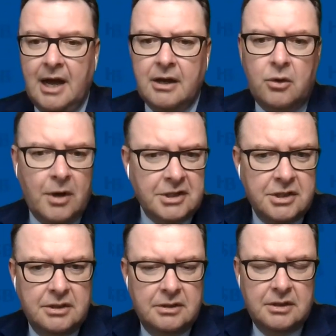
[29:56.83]
Uh,
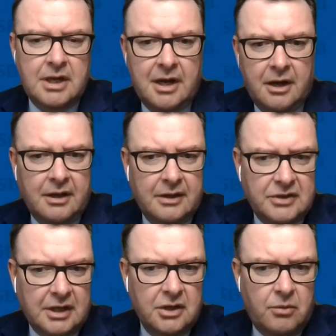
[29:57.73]
question,
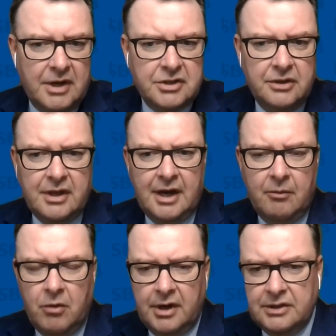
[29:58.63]
second question that
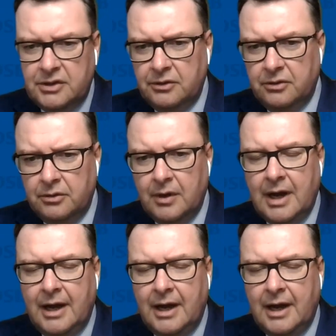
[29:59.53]
I wanted to